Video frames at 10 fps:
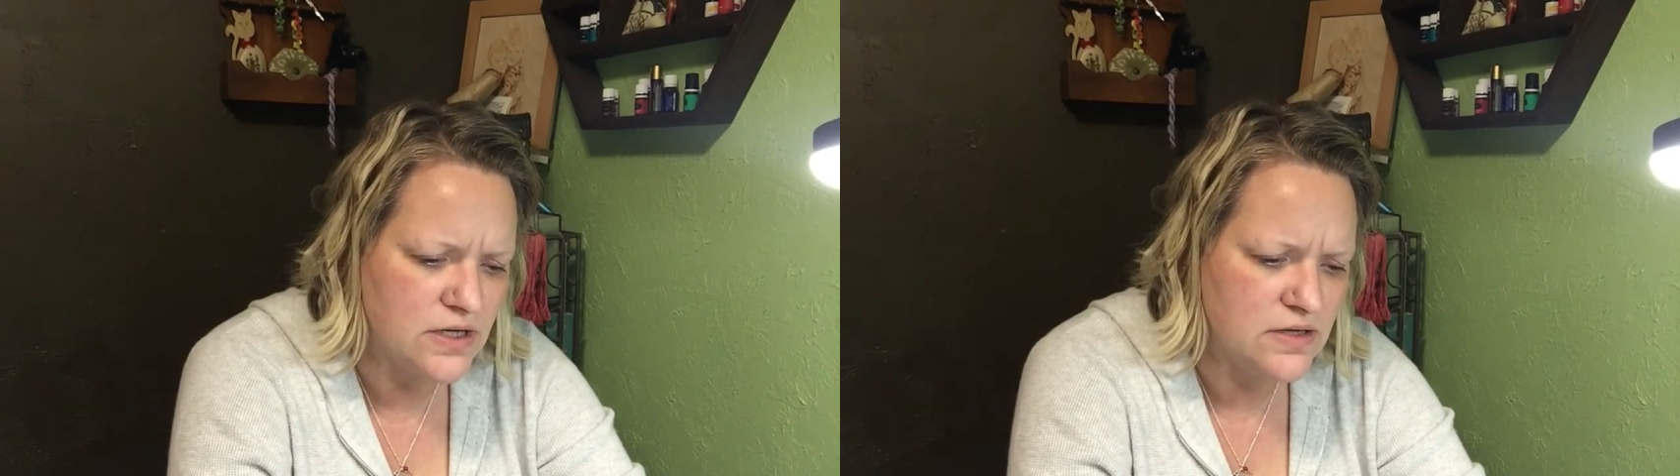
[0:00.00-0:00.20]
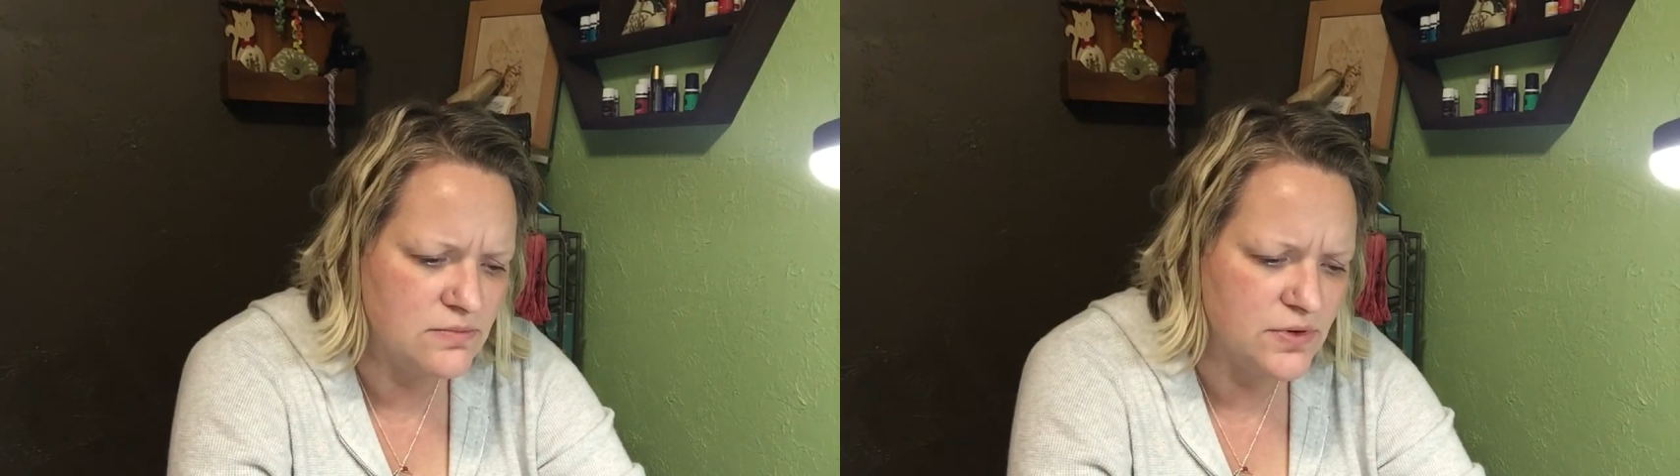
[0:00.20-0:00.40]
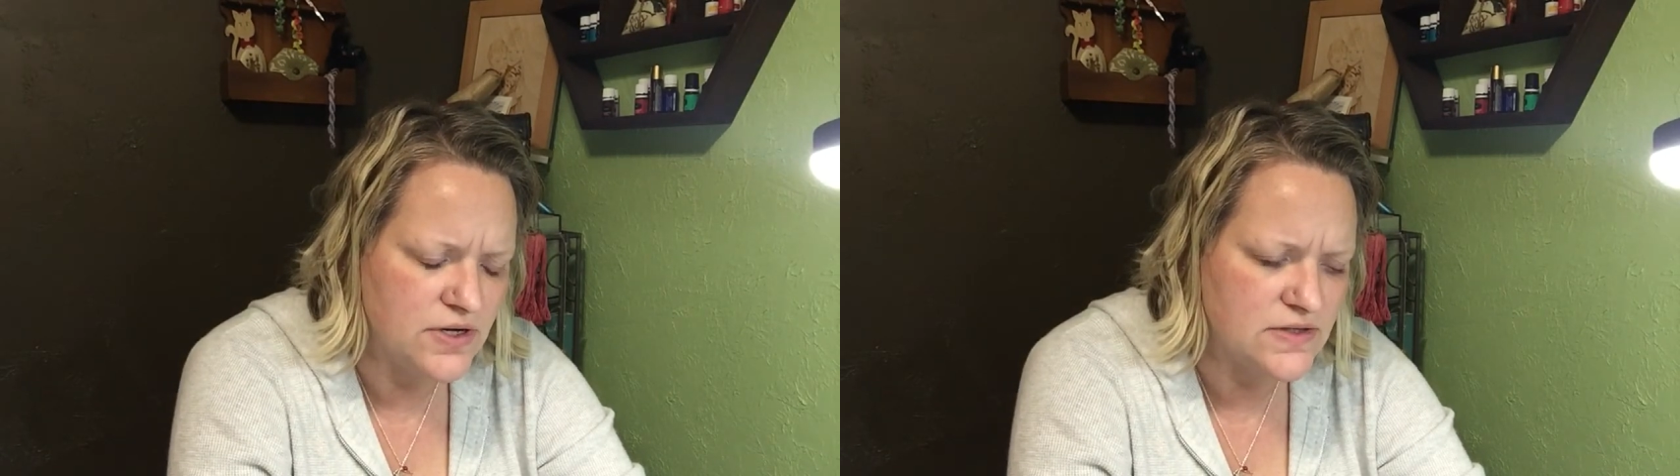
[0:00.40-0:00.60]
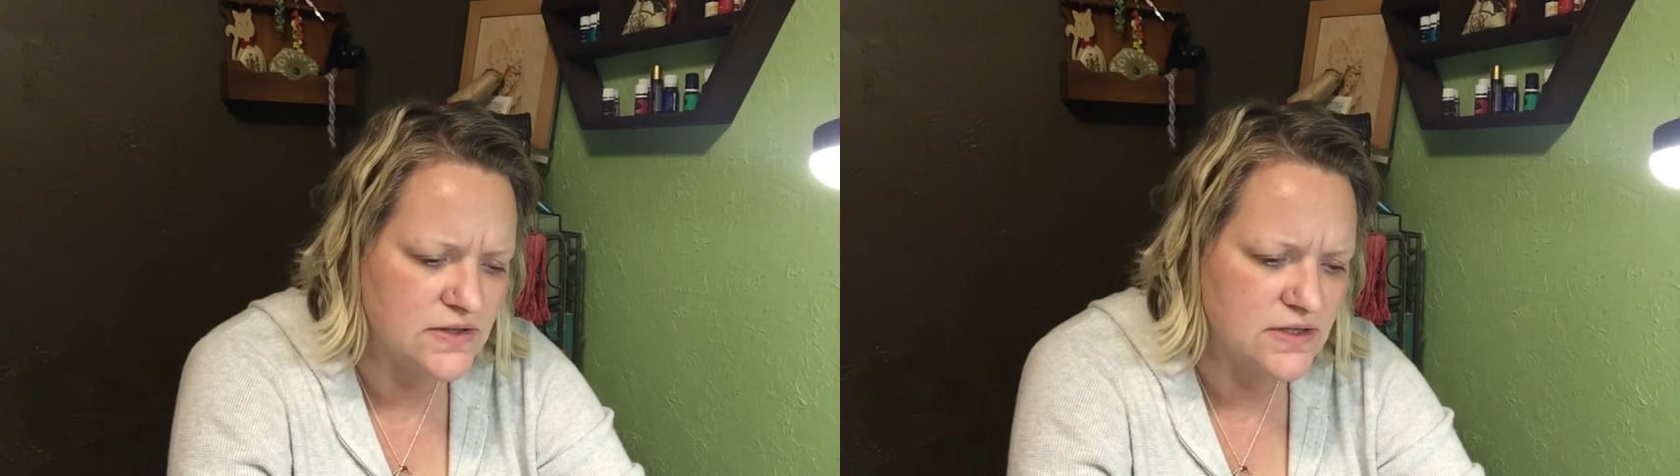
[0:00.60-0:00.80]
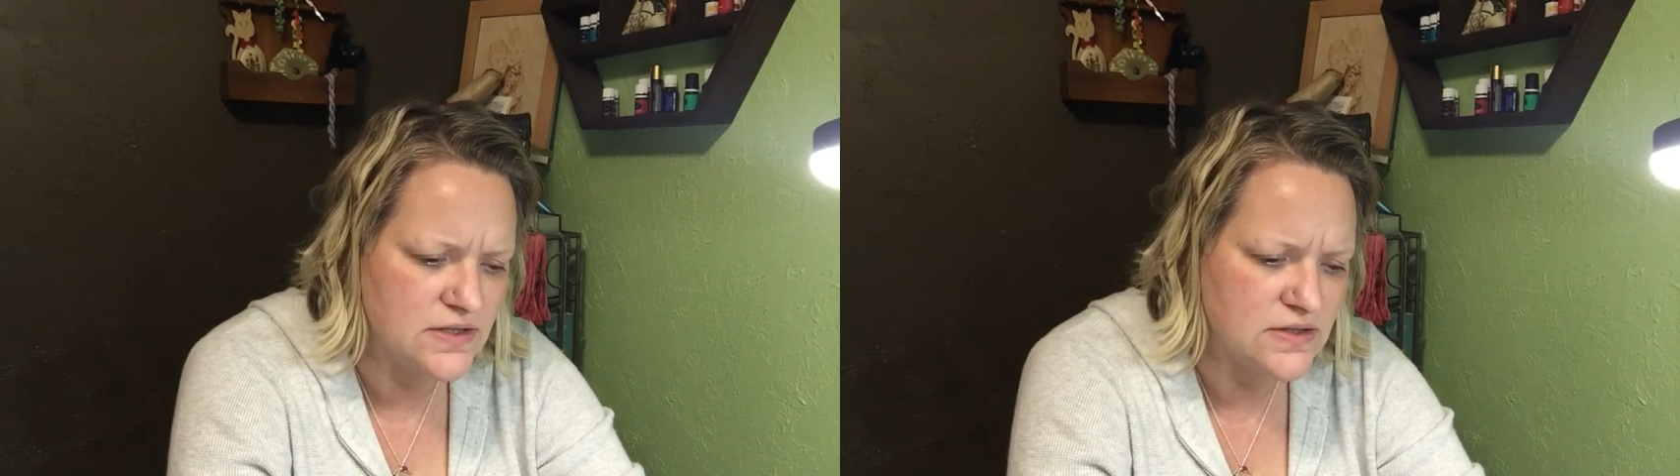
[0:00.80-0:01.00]
in
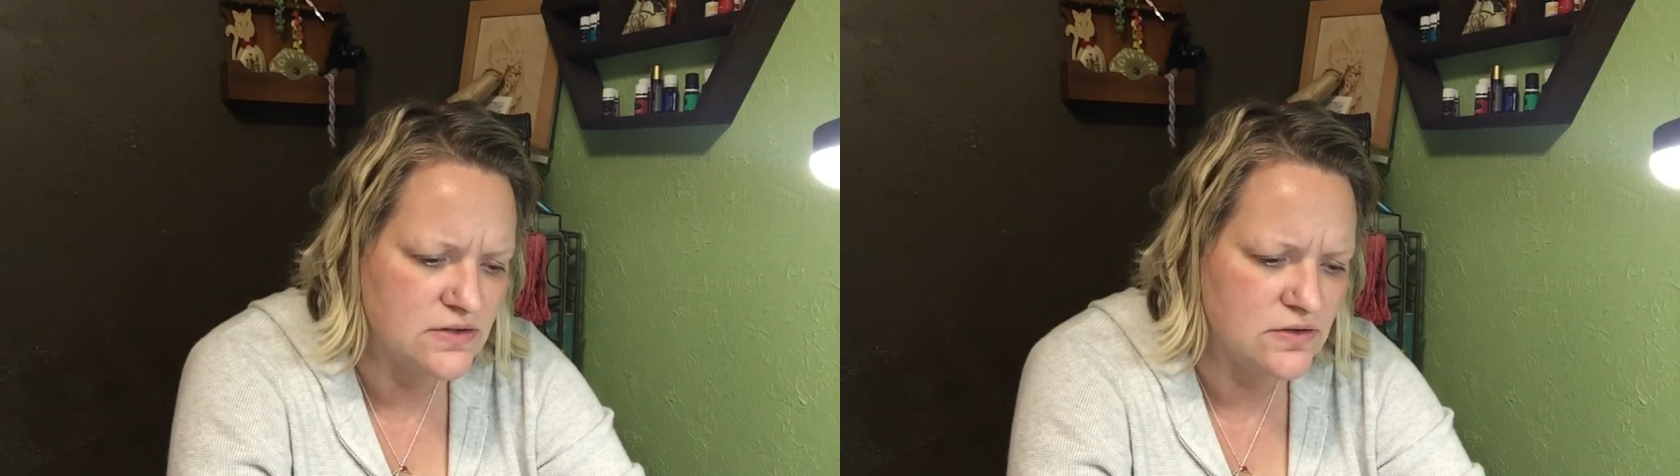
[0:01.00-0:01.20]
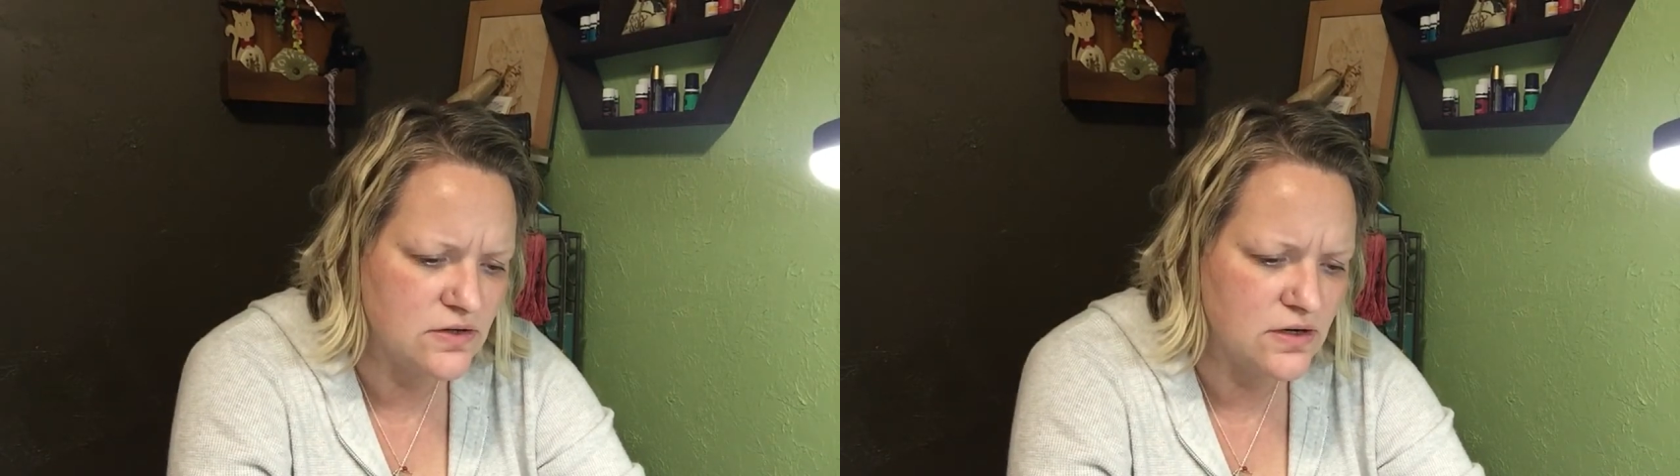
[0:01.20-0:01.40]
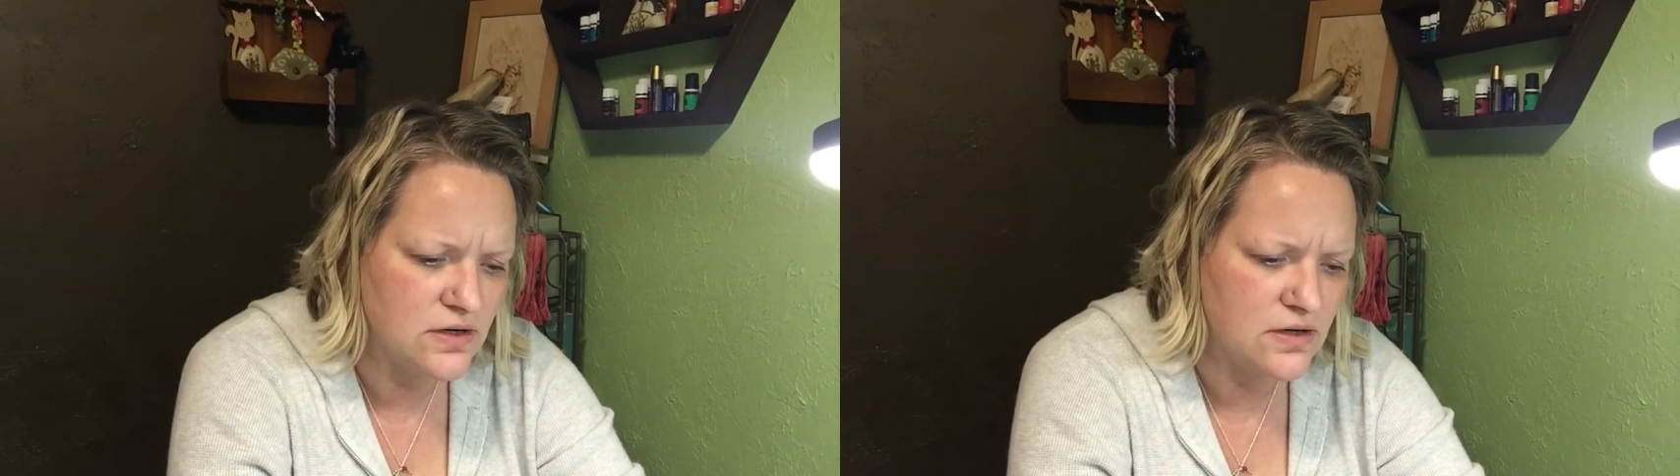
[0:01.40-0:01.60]
bracelets or